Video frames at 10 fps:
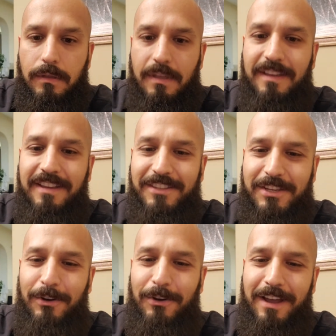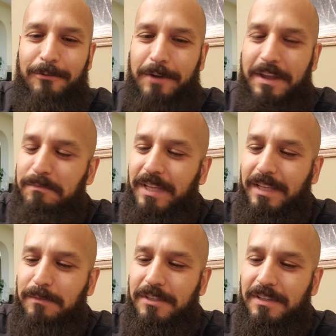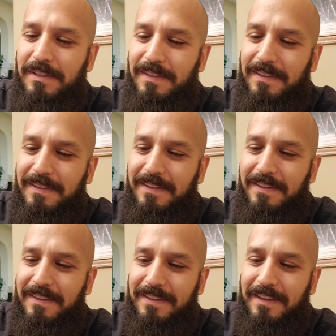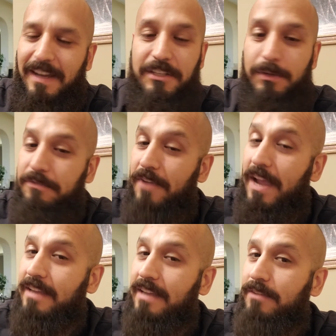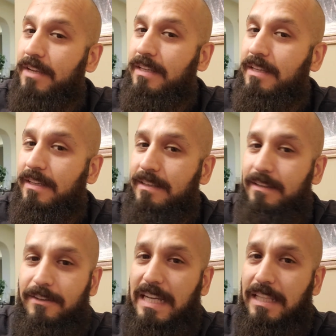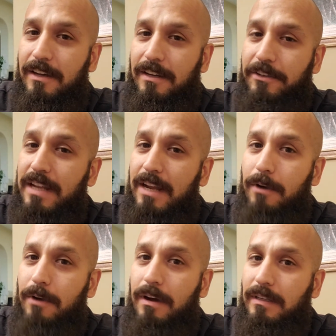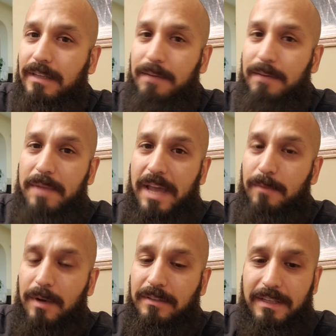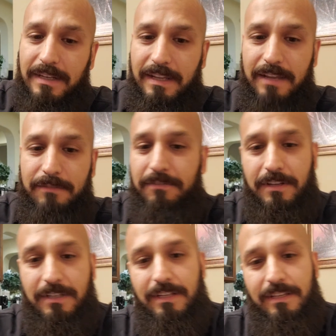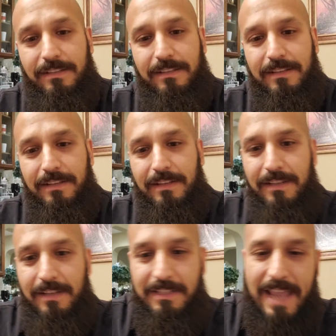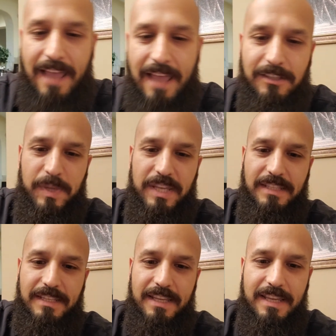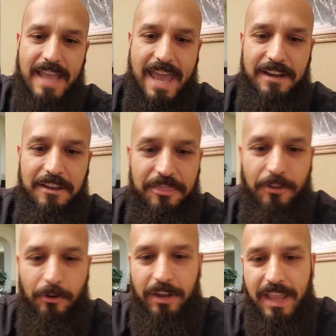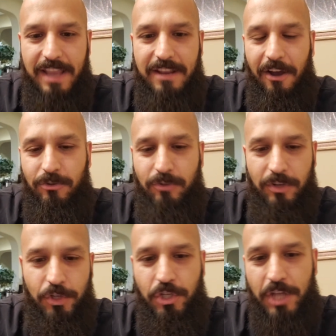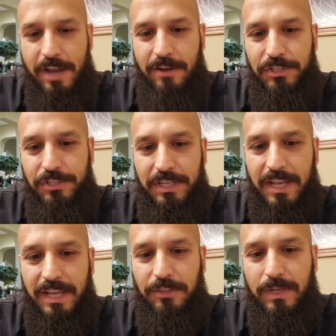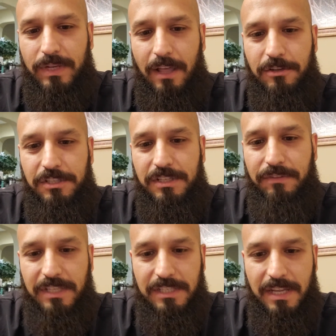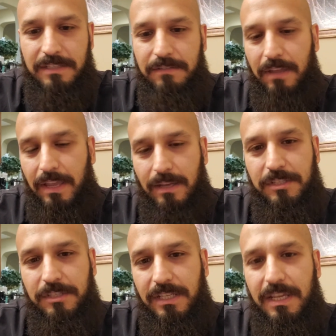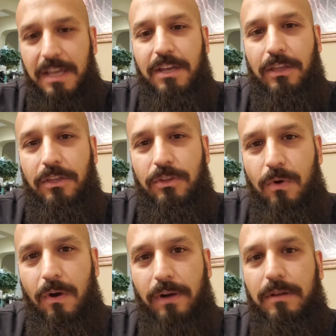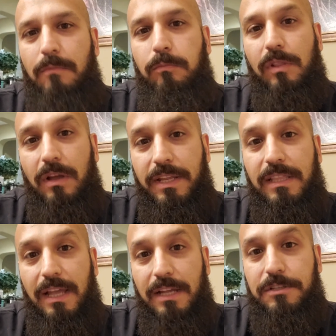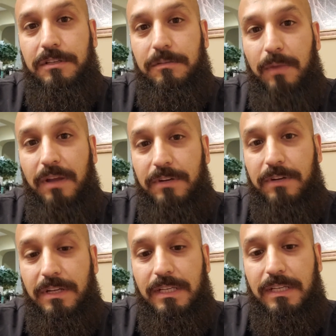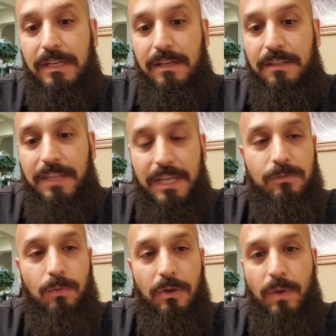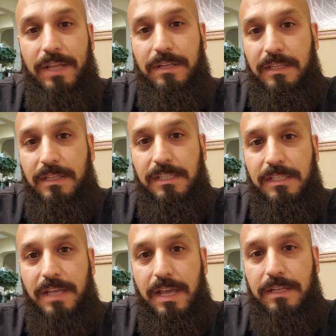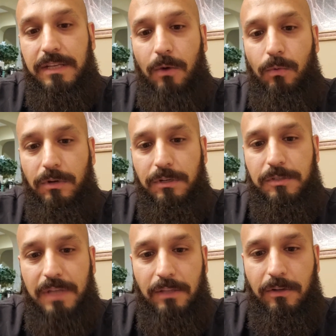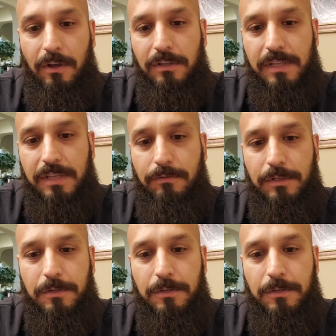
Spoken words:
What's going on, red memes? I do, in fact, have an egghead. You're not wrong. I'm not mad about that. I have a fucking egghead. Dallas PT added 3,800 shares today at $3.70 at AMC. You are a bloody legend, my friend. That is one way to DCA downwards, dollar cost average.